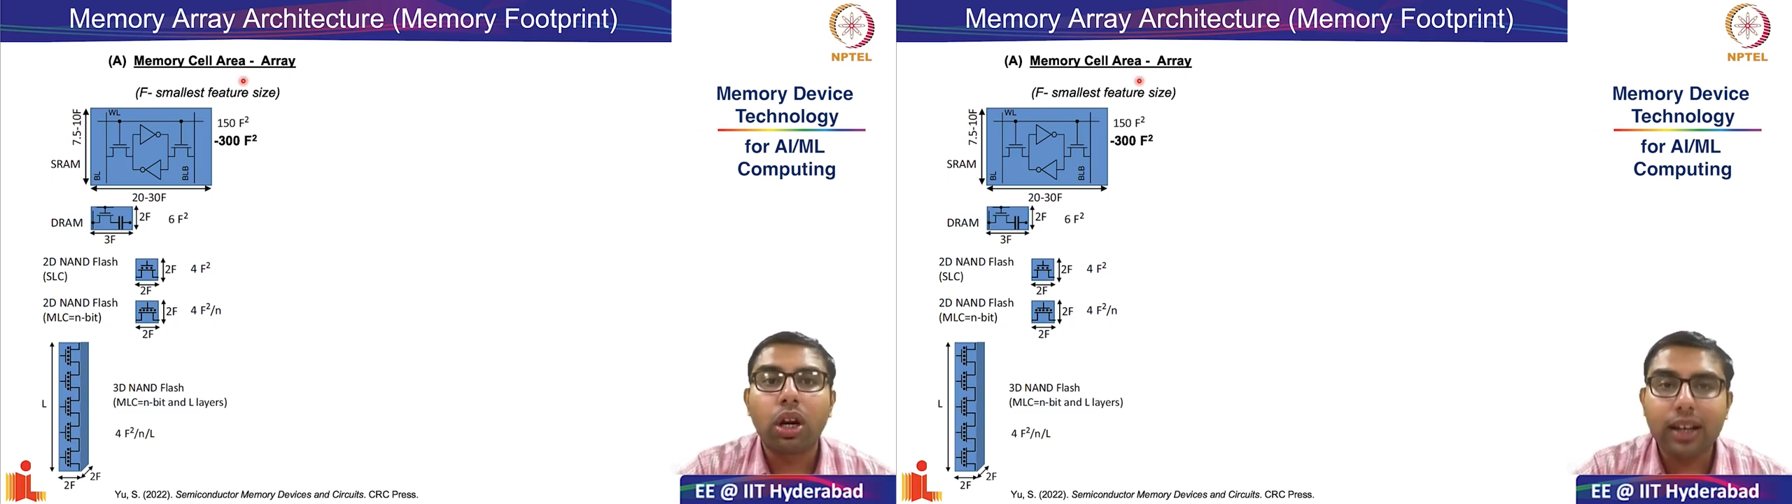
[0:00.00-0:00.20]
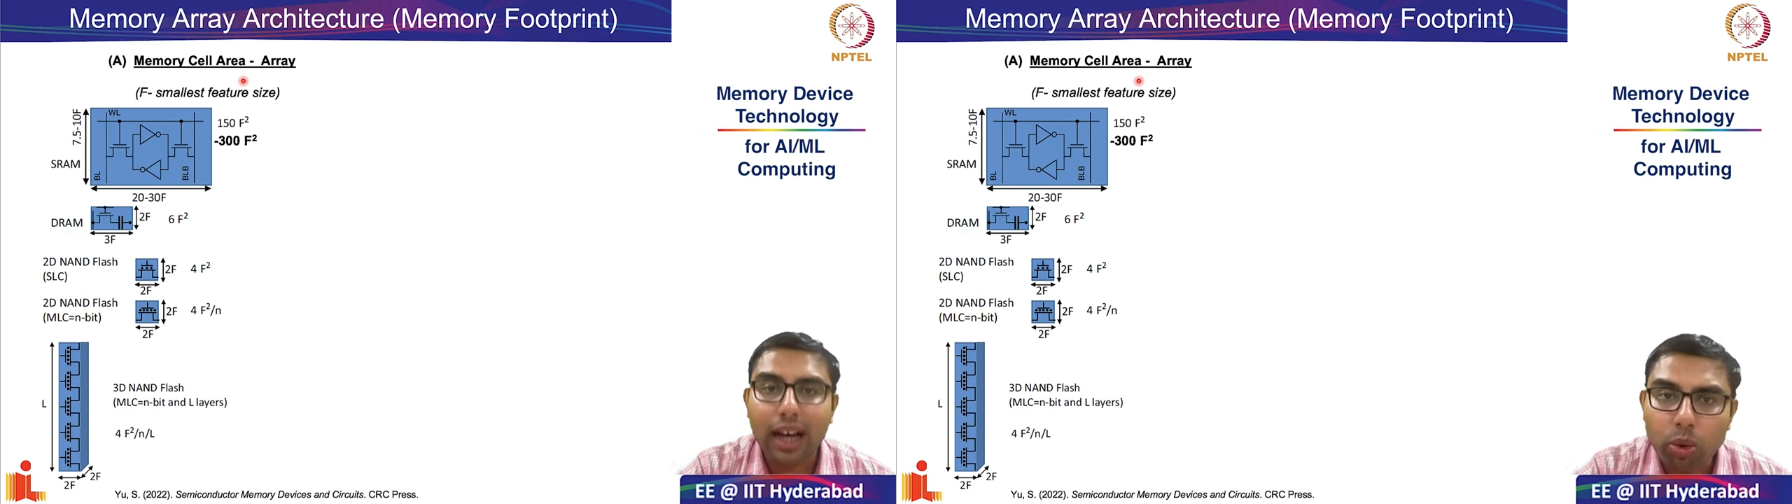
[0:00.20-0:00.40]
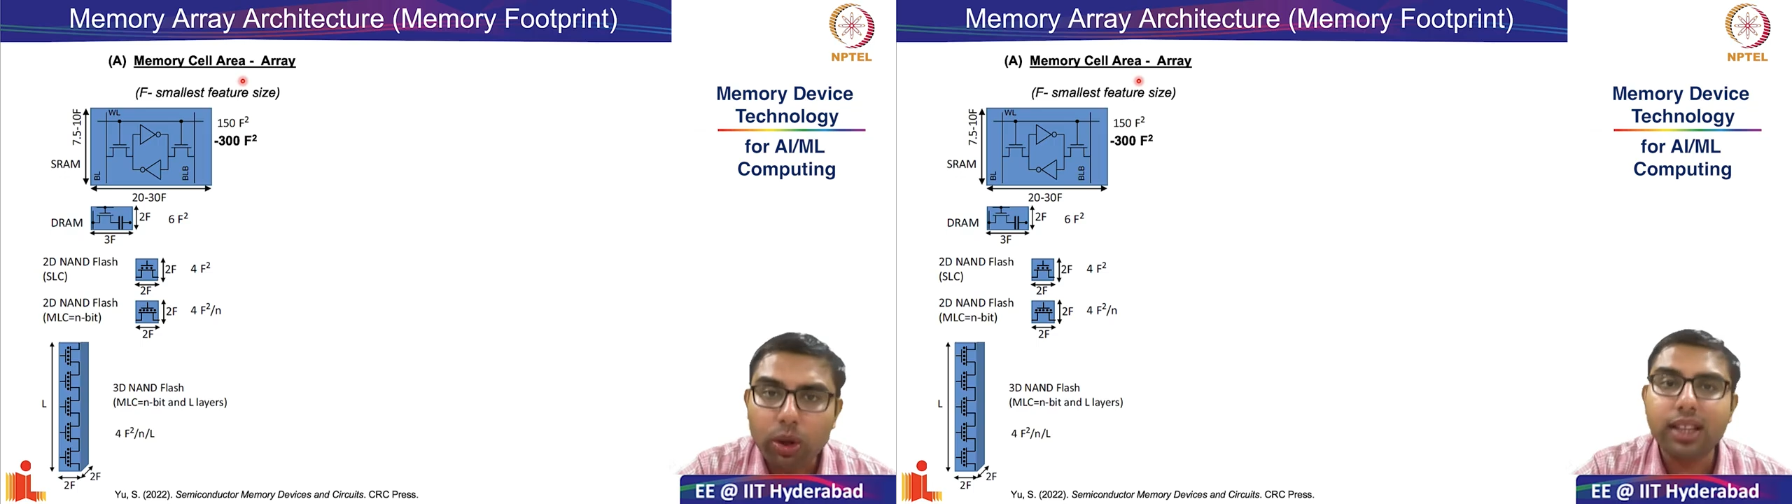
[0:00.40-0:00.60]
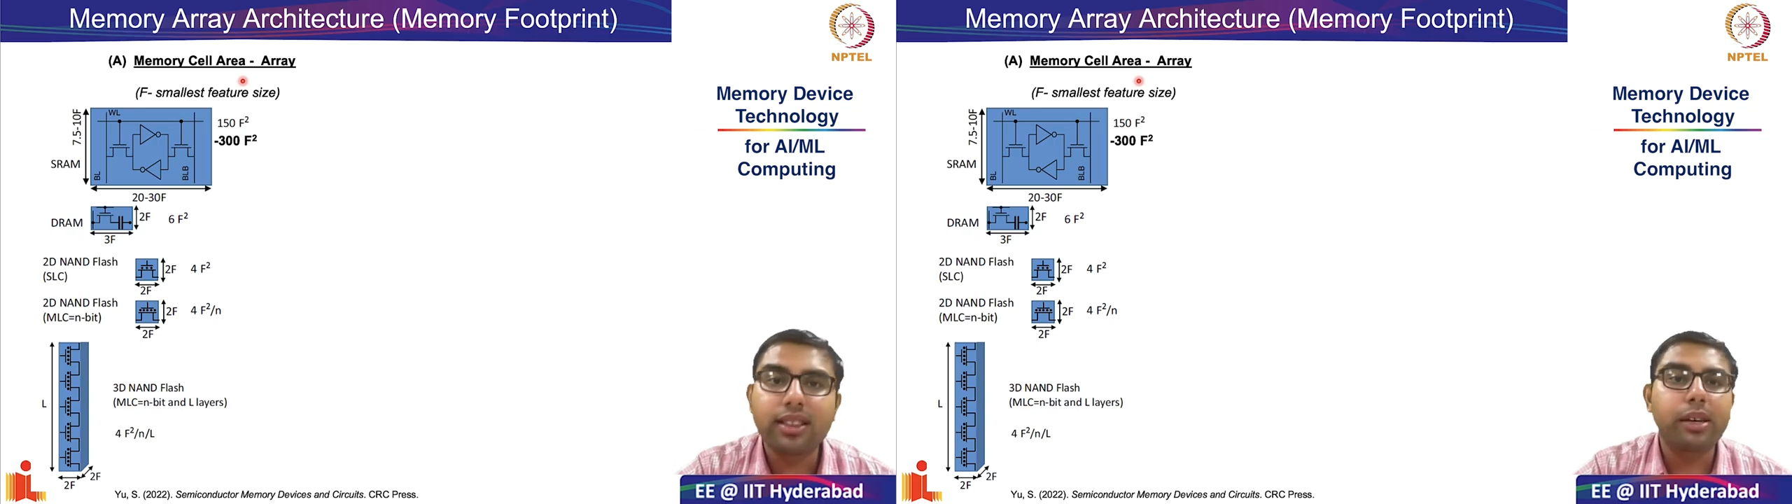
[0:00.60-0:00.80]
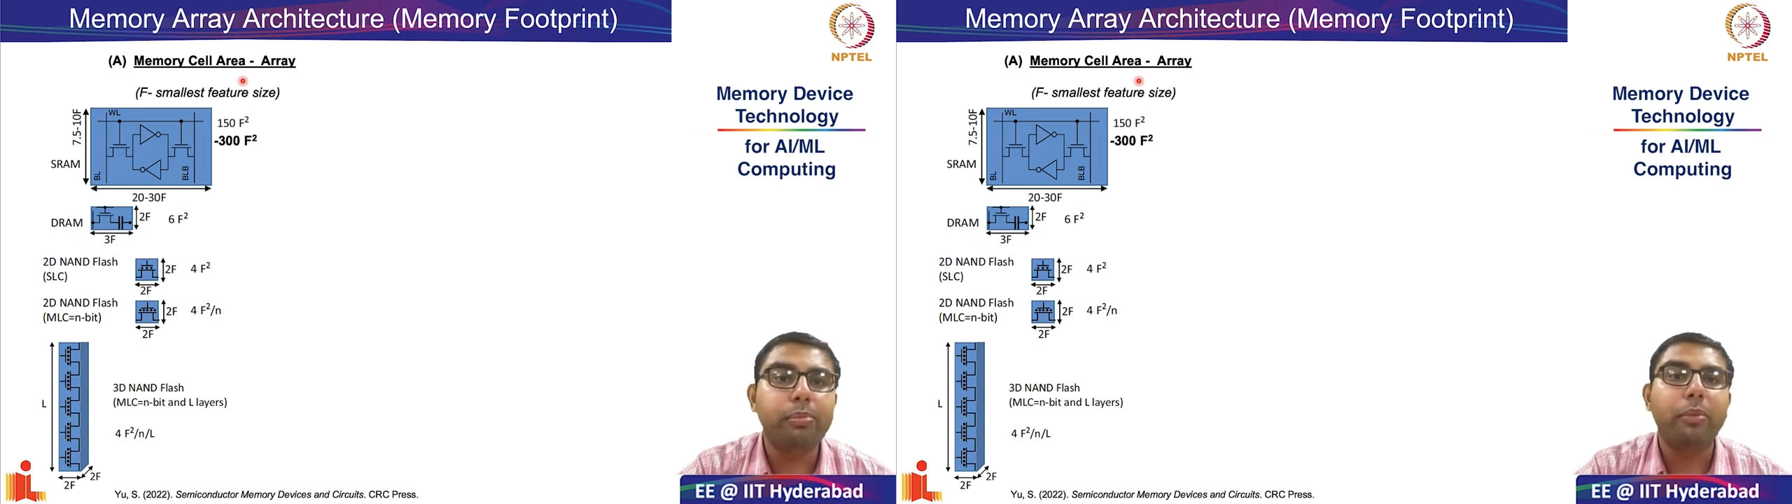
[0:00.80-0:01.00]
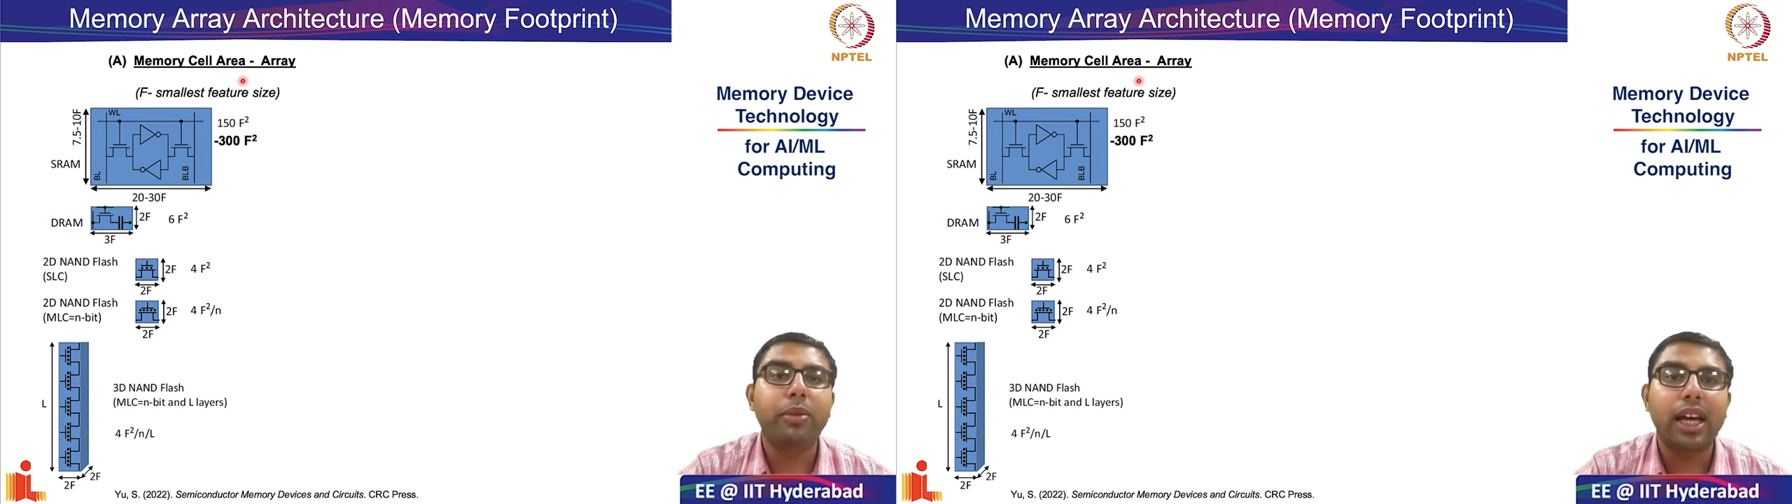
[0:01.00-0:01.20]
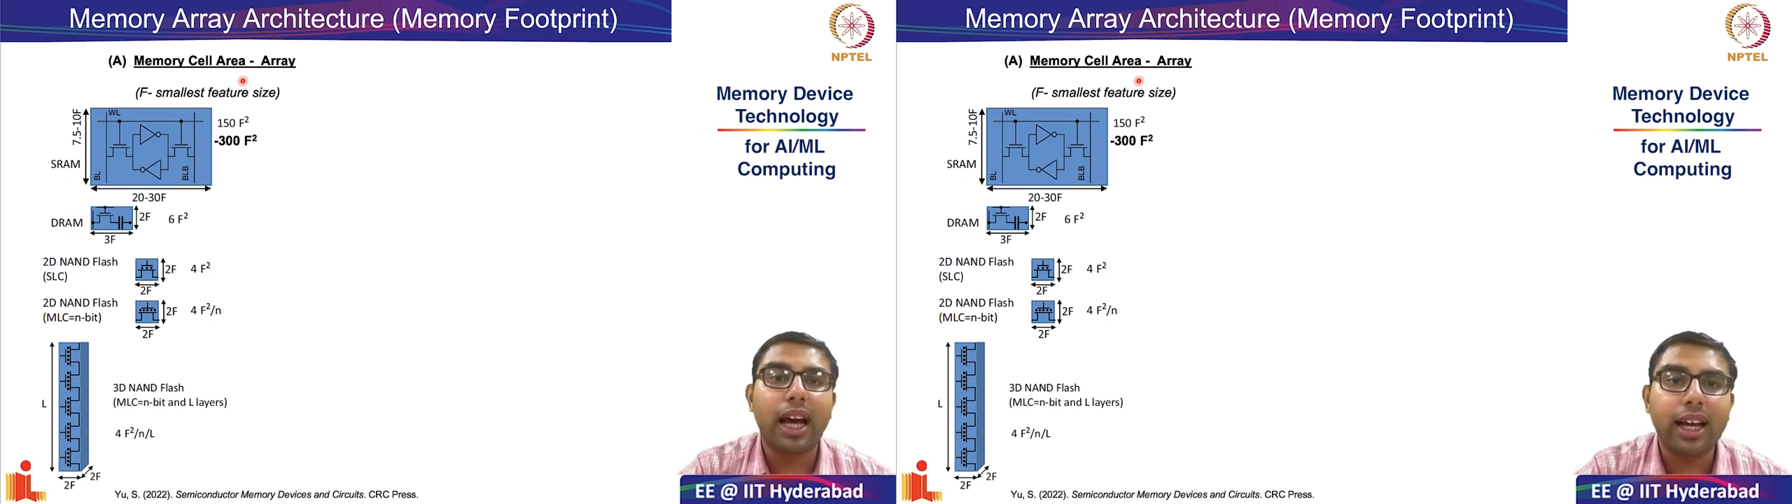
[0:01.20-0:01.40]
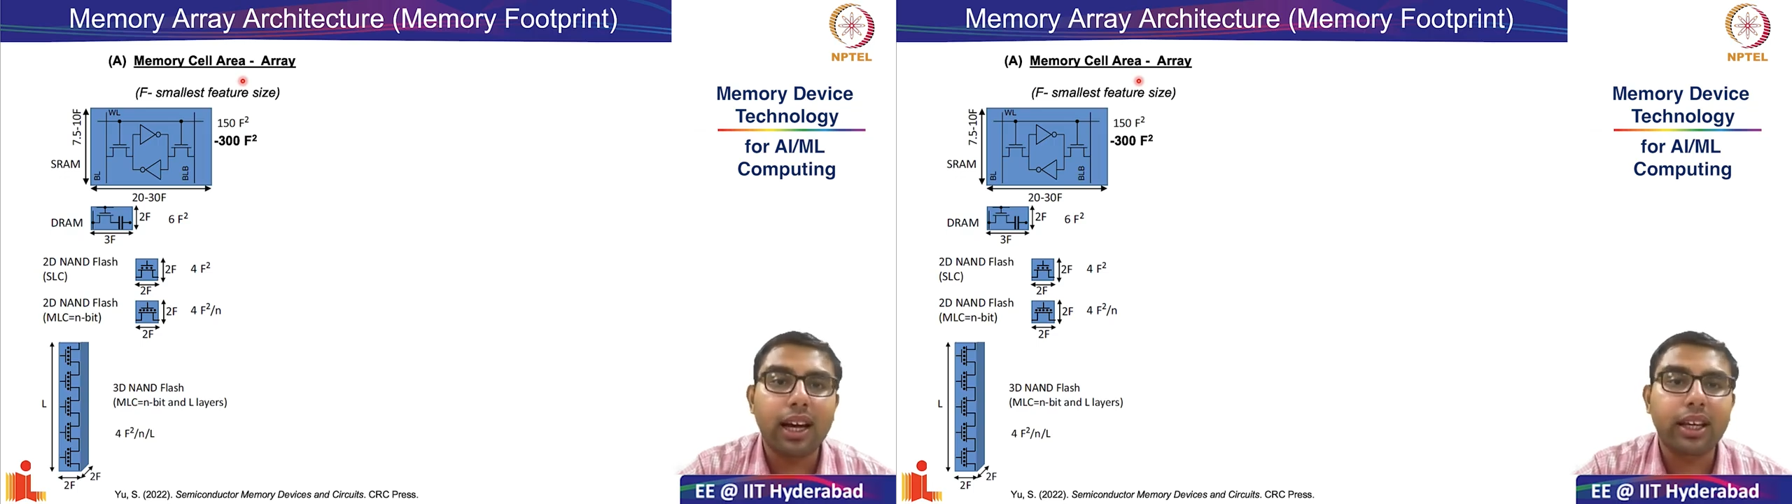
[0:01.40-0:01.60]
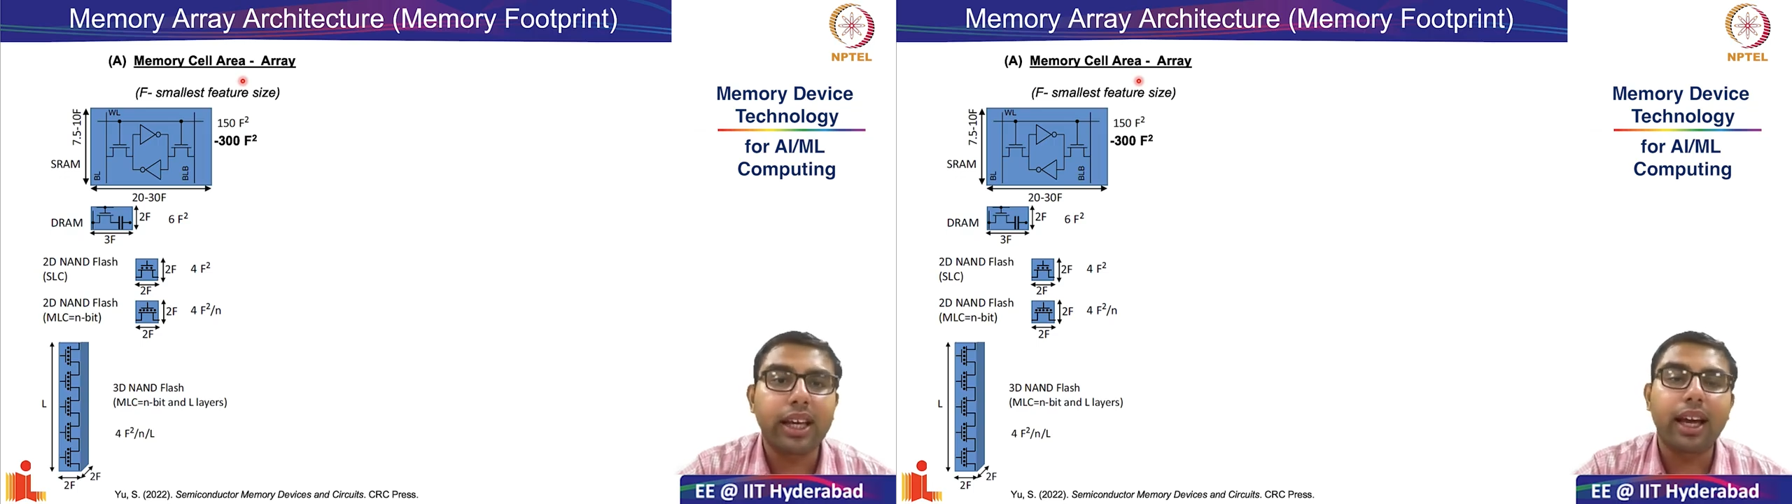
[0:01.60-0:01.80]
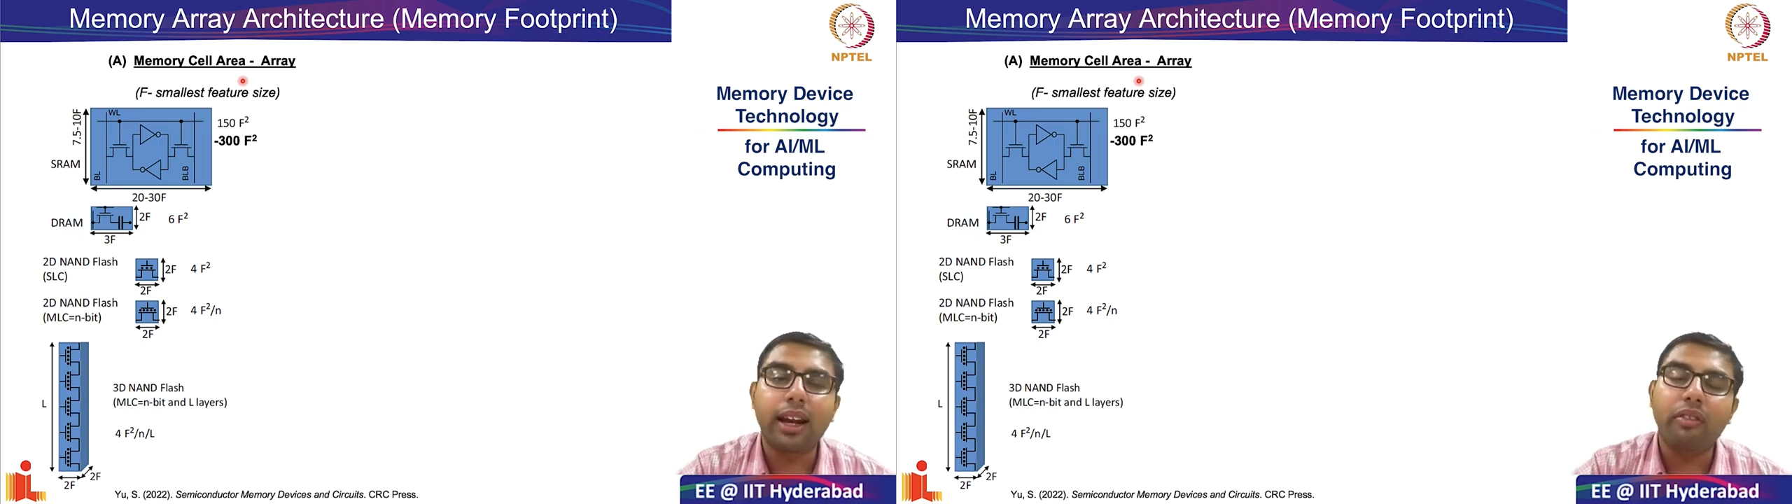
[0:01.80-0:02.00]
down in the memory
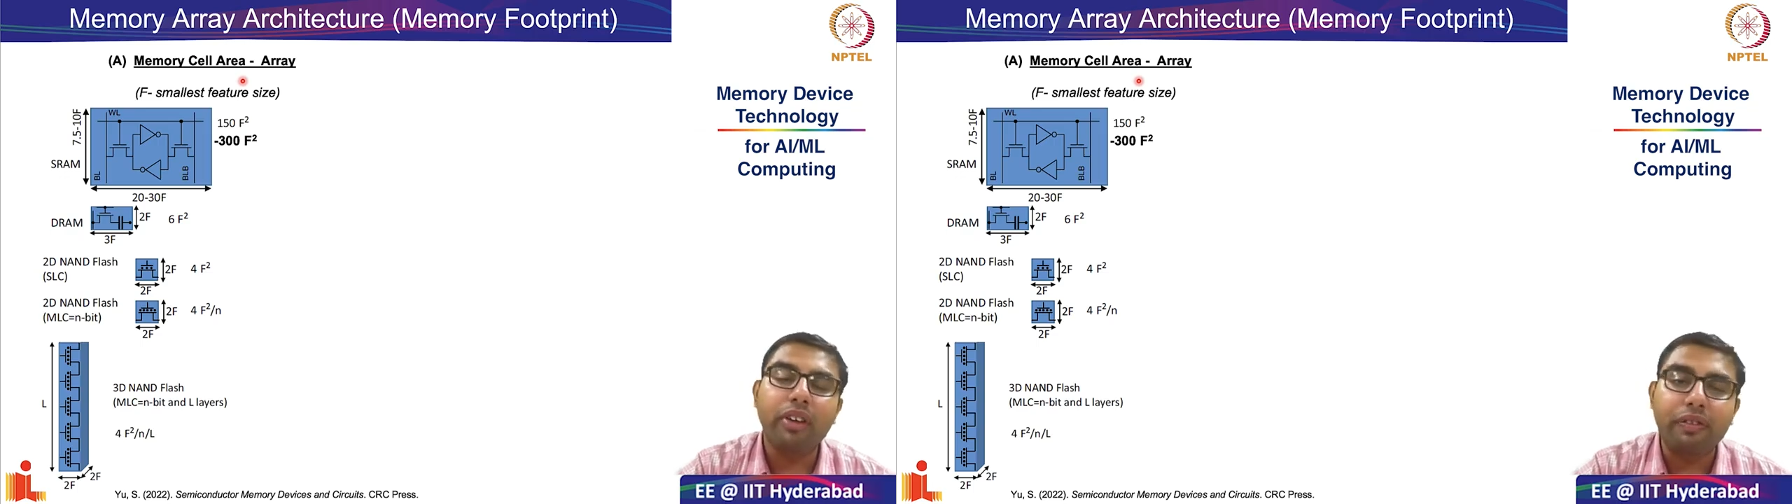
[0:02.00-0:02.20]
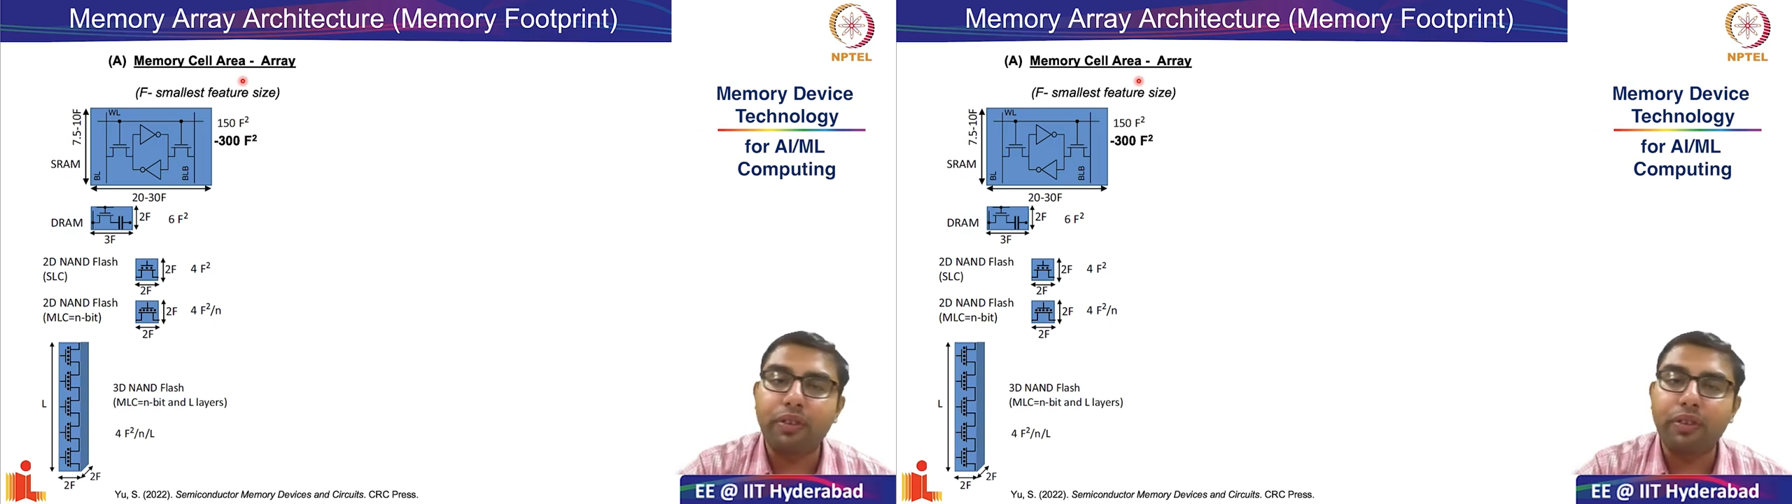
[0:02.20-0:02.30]
hierarchy and away